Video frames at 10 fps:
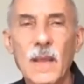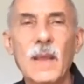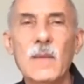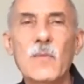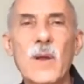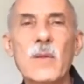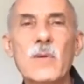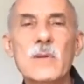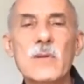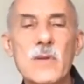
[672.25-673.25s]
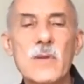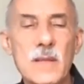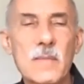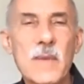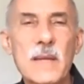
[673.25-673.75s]
And what you were doing
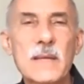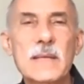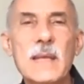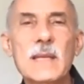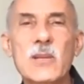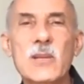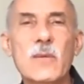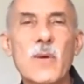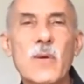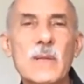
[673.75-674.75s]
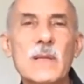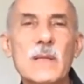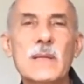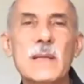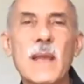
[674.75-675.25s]
in the meditation, what we
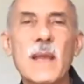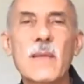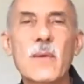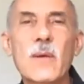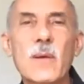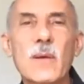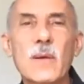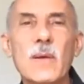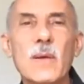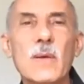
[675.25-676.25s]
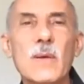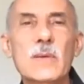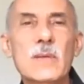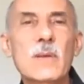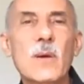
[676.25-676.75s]
did together,
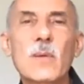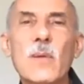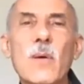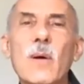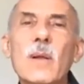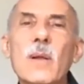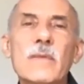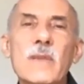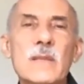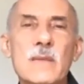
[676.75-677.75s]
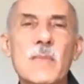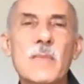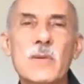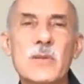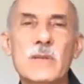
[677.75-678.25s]
was to hold all of these
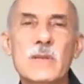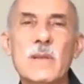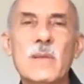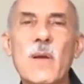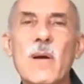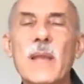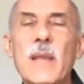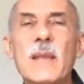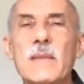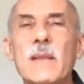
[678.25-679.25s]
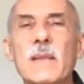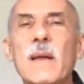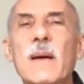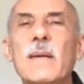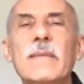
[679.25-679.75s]
emotions, the longing and the
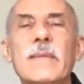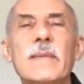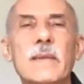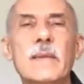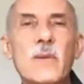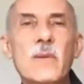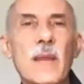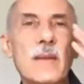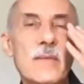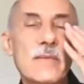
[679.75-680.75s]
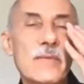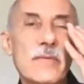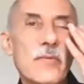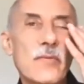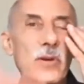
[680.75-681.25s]
love and the creative
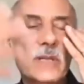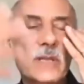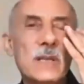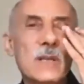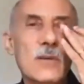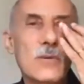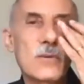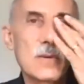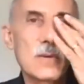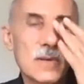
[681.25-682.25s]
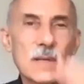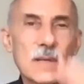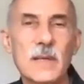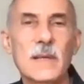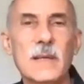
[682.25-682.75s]
force in you,
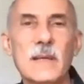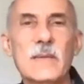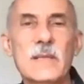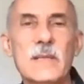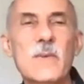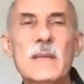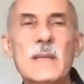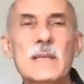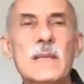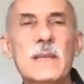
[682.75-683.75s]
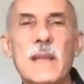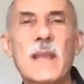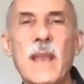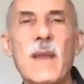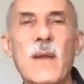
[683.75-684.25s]
and the sweetness and the
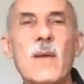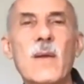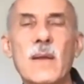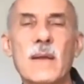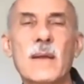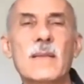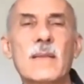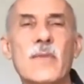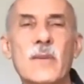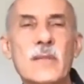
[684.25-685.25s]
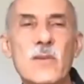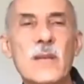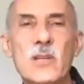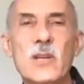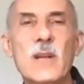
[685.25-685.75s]
care and the
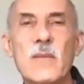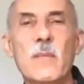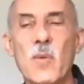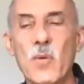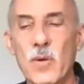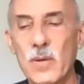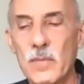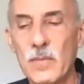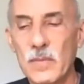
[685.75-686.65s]
frustration and the boredom.